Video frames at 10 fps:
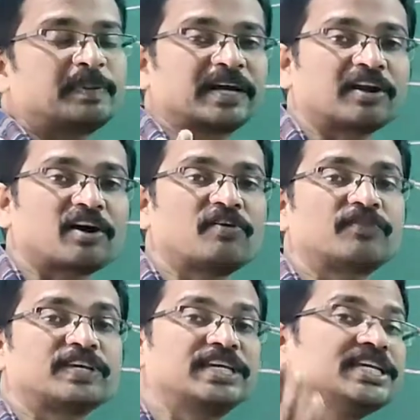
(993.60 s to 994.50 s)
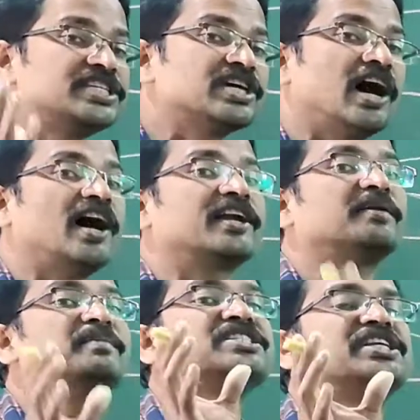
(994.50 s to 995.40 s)
spectra of each
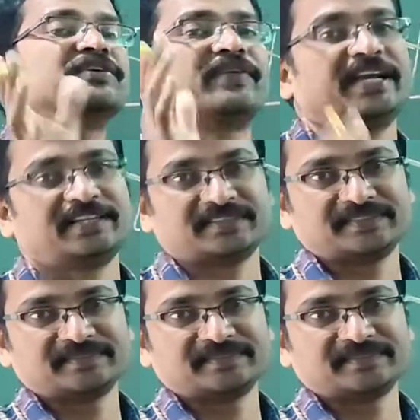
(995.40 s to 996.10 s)
atom is different.